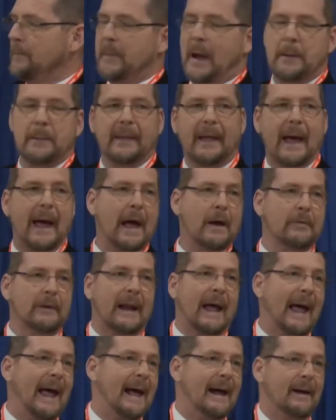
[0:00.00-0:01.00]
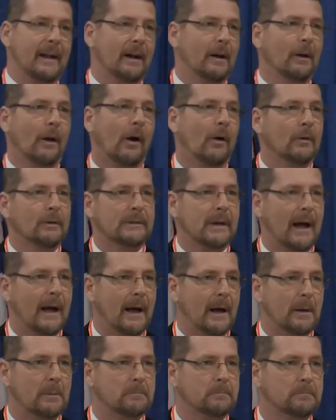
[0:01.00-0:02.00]
and maybe they haven't had in a long
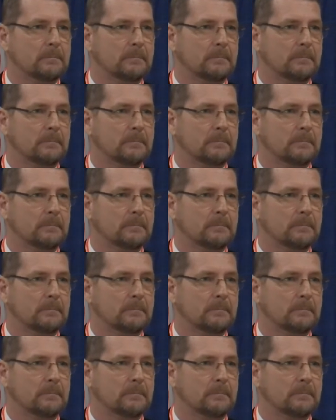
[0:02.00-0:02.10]
time.